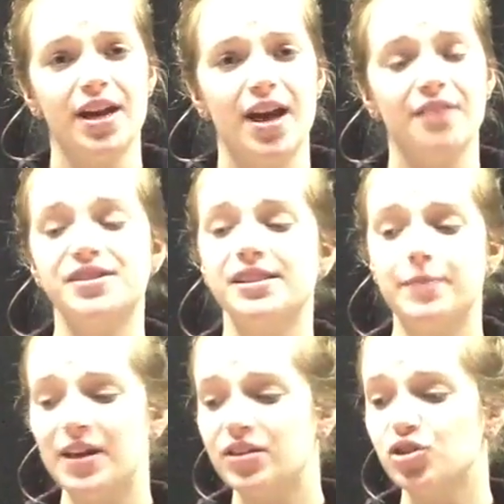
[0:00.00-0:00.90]
of
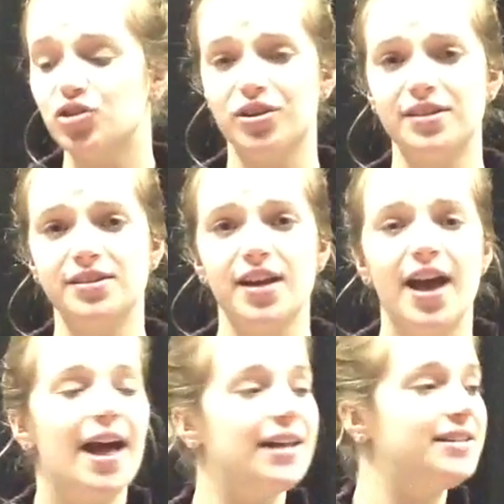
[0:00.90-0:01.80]
sleeping in the streets
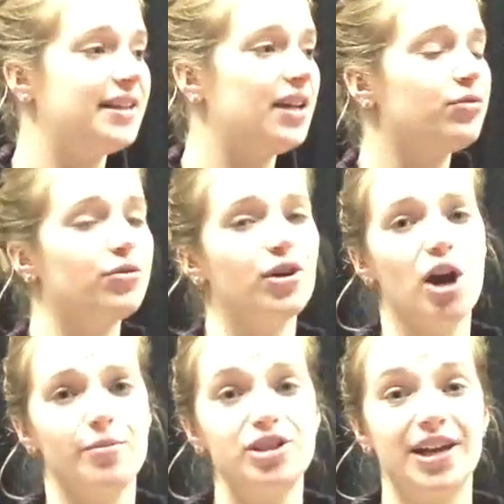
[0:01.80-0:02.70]
and digging through the
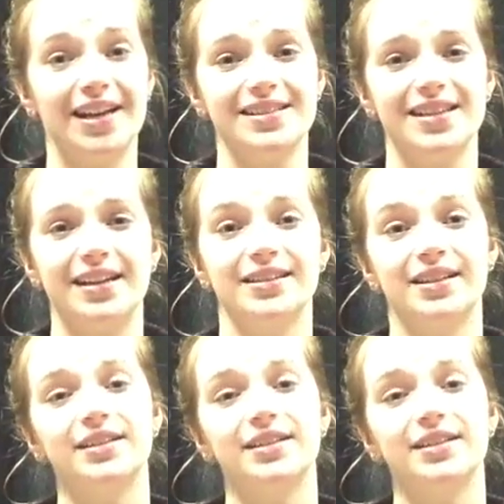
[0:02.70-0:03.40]
garbage cans in